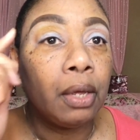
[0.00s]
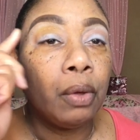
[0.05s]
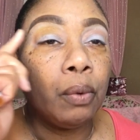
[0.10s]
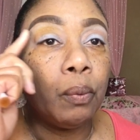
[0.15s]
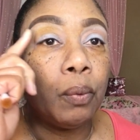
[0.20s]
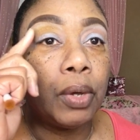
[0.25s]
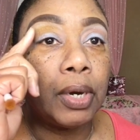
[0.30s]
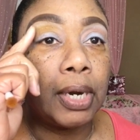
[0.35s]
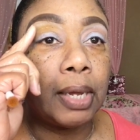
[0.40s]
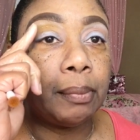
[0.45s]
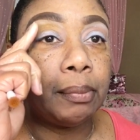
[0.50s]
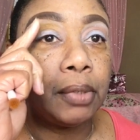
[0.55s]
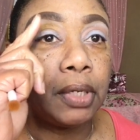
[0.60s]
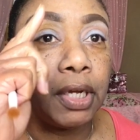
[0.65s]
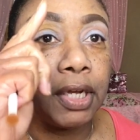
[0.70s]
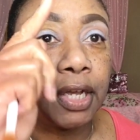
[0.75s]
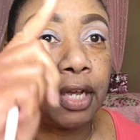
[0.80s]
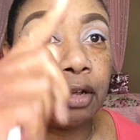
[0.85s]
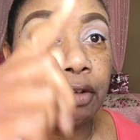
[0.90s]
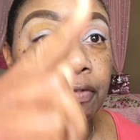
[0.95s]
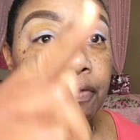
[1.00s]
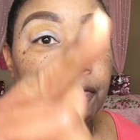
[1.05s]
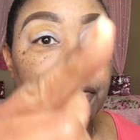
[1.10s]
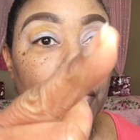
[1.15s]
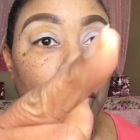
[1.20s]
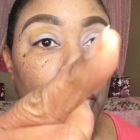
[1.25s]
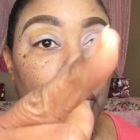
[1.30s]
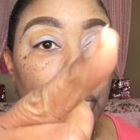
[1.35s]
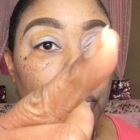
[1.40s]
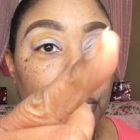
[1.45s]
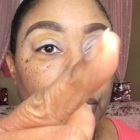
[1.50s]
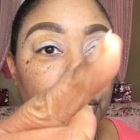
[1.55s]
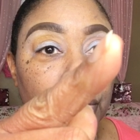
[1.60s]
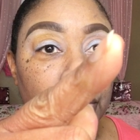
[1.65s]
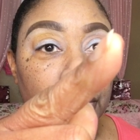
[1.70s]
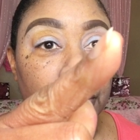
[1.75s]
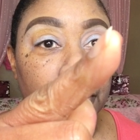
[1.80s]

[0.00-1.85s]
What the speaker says: when I'm looking forward.